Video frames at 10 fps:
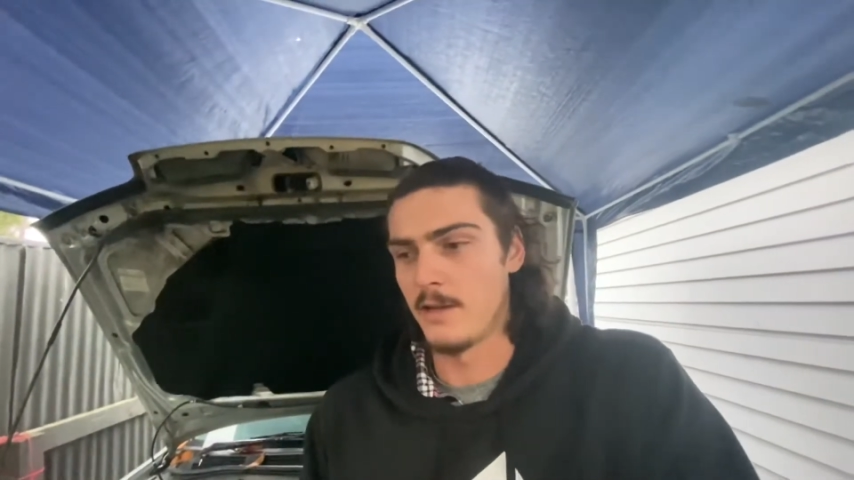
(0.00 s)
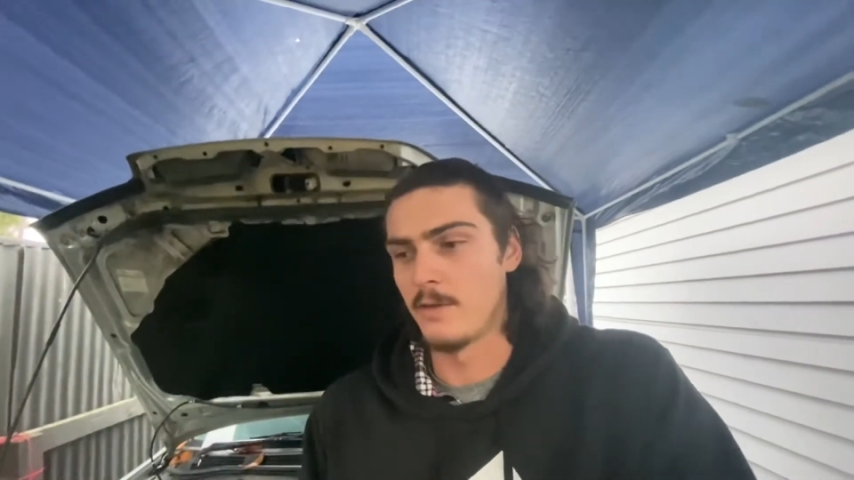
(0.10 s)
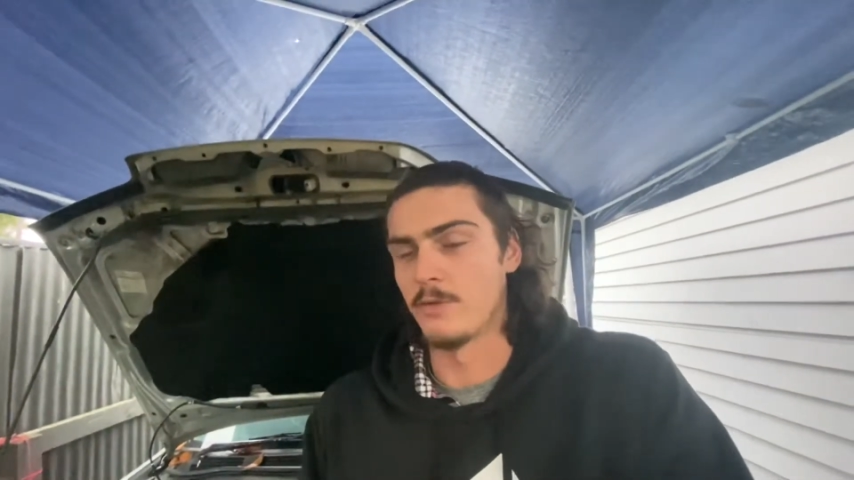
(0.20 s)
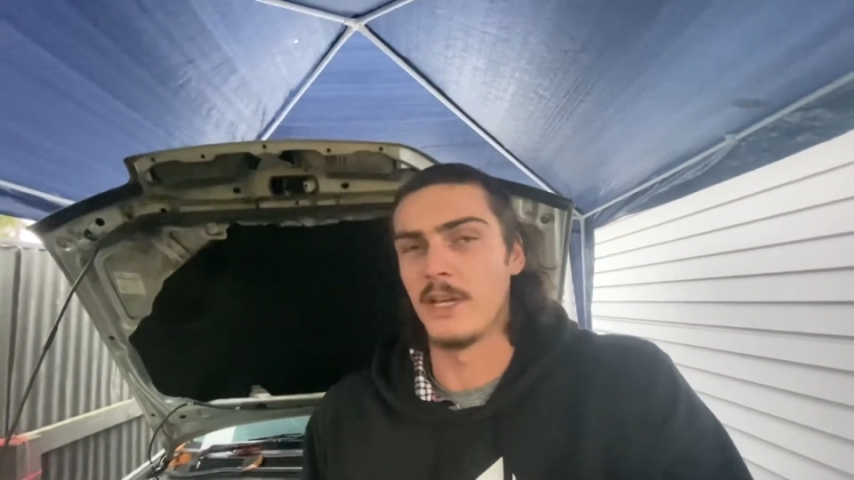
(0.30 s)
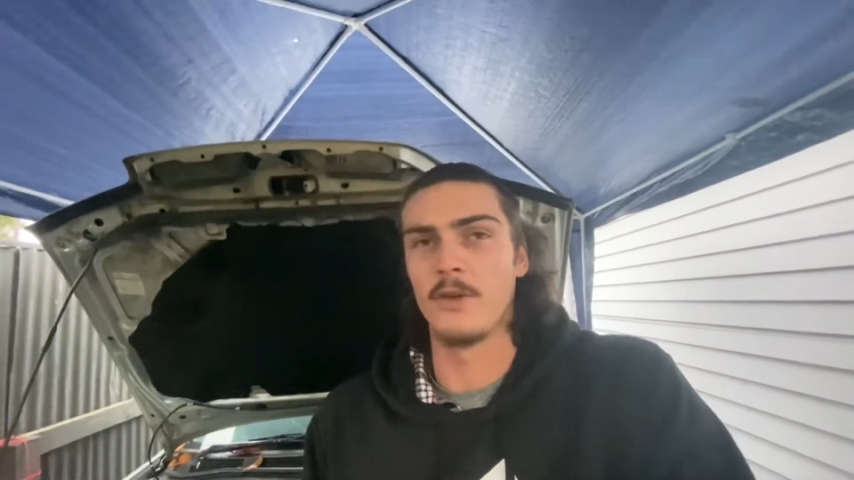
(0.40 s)

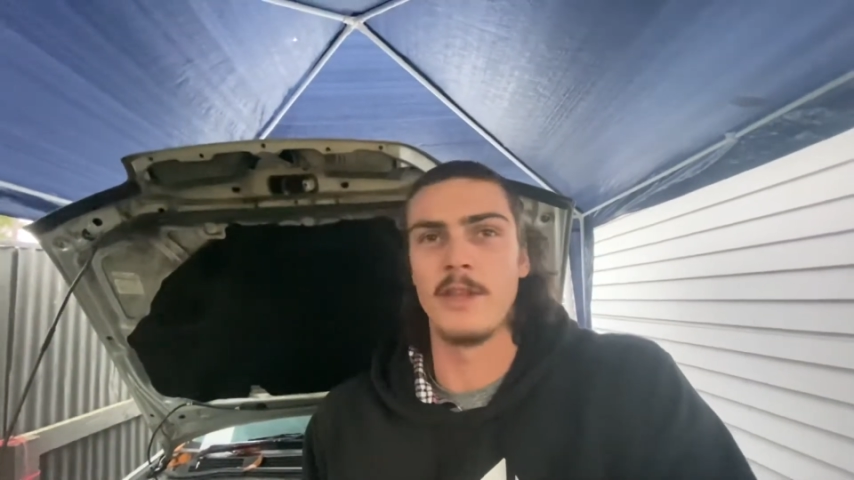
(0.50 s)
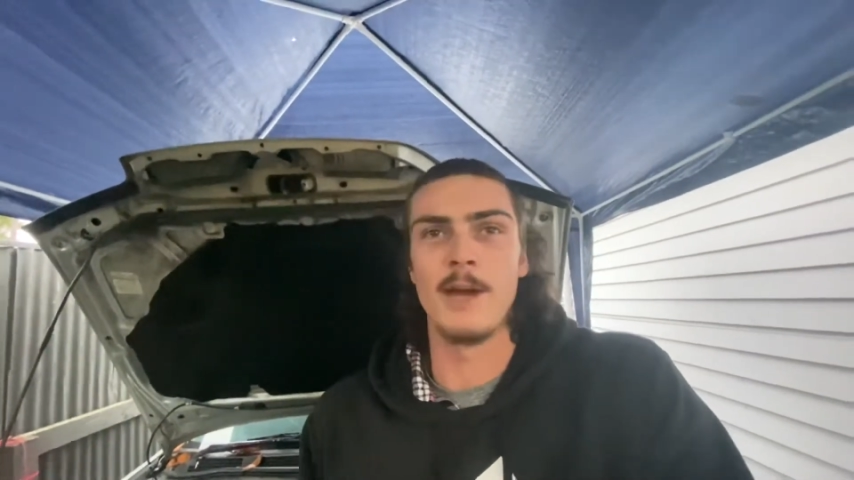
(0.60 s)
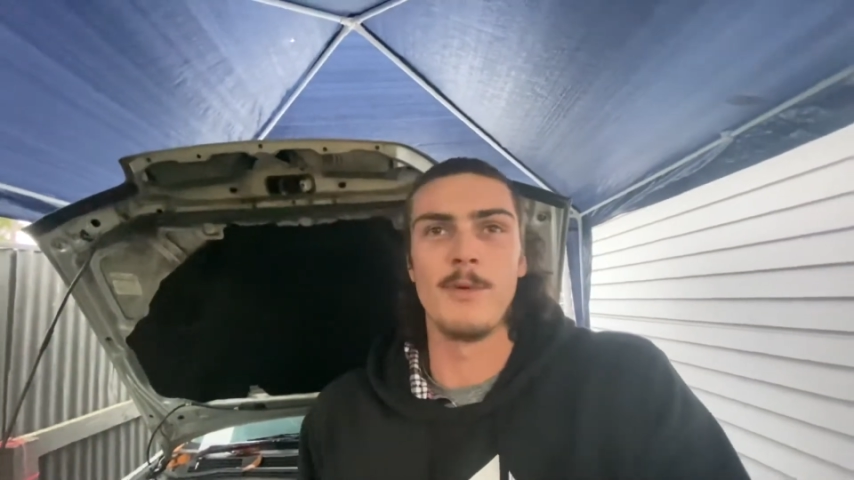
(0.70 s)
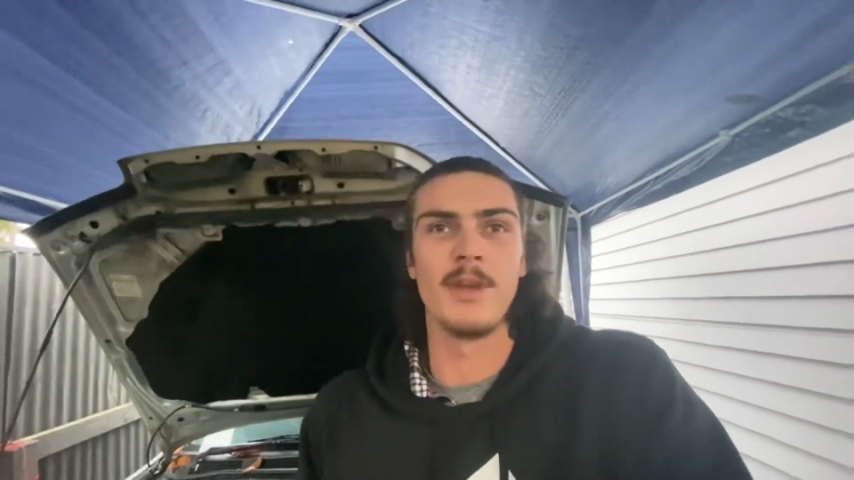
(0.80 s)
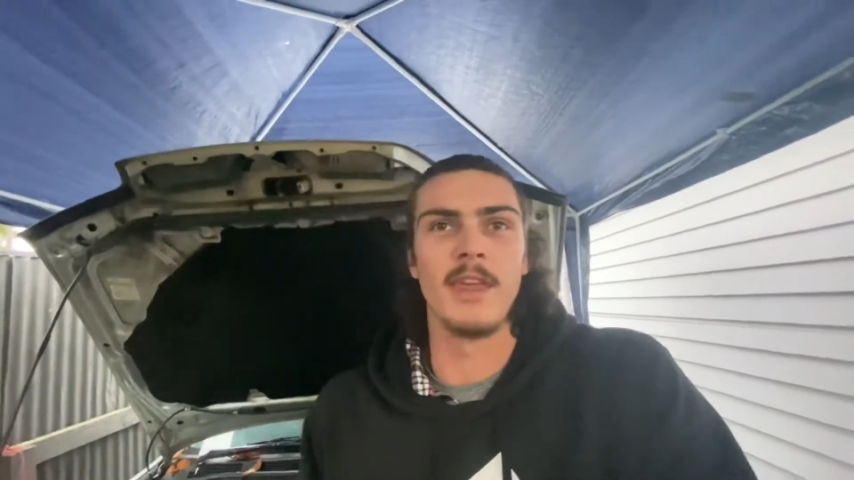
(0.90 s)
We'll take all the help
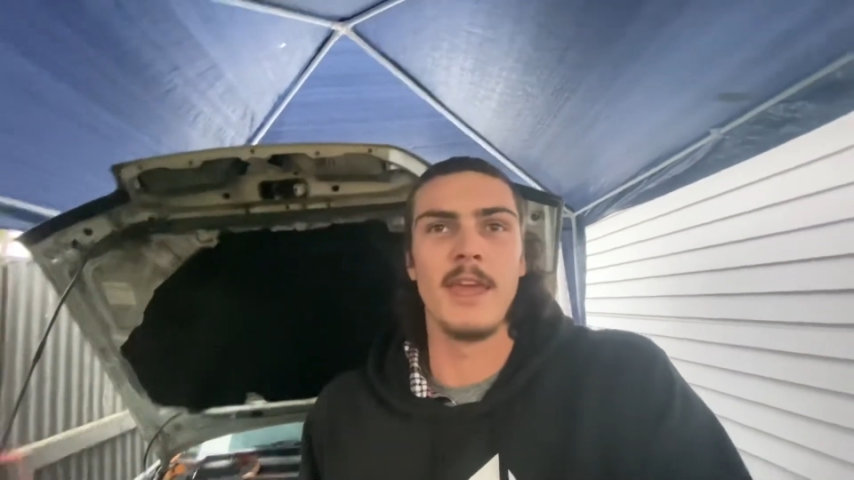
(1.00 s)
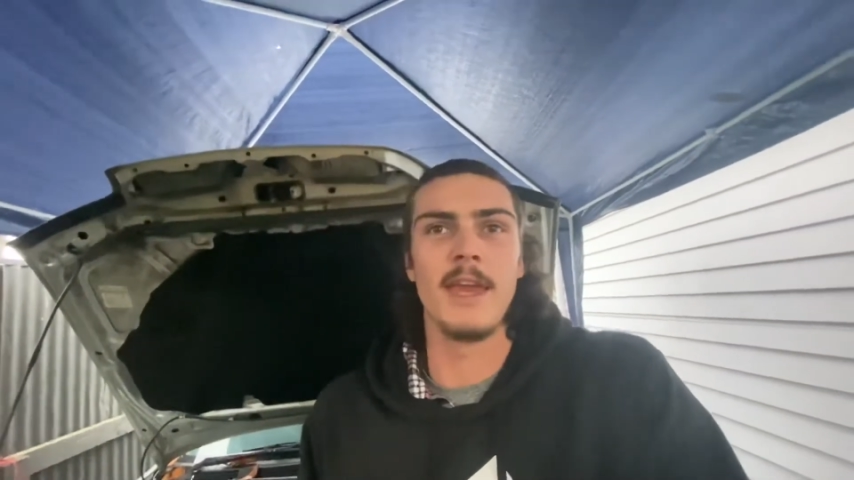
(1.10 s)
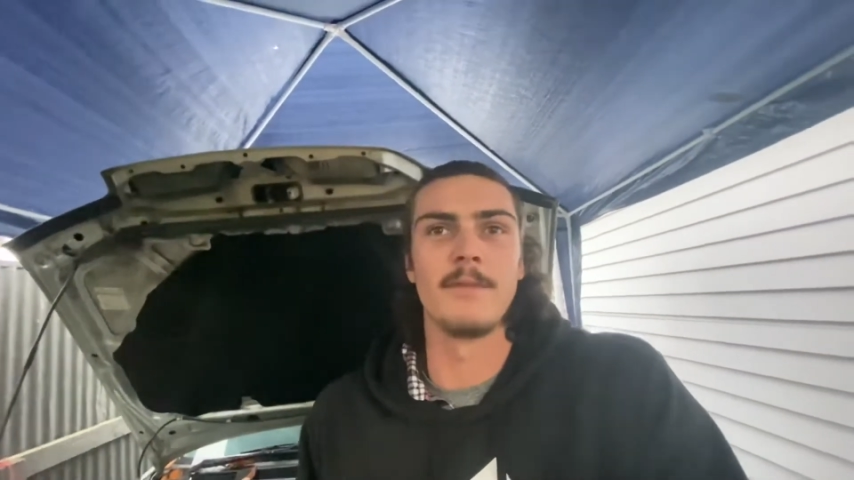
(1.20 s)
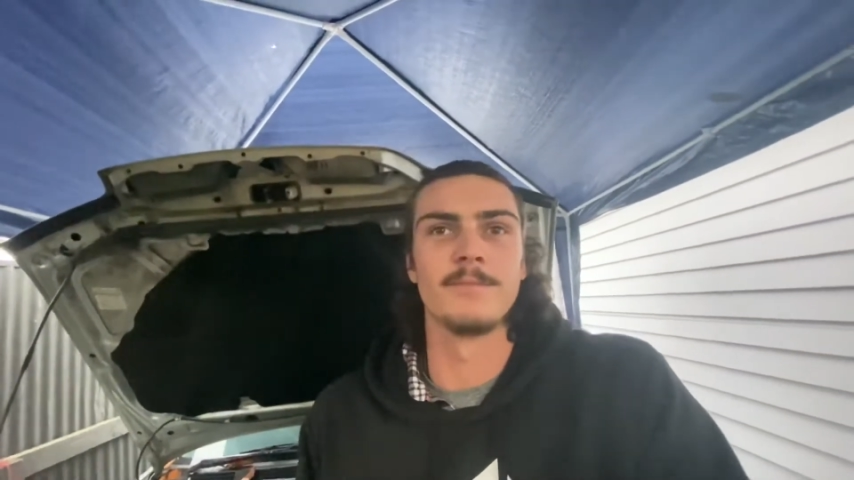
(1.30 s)
I can get.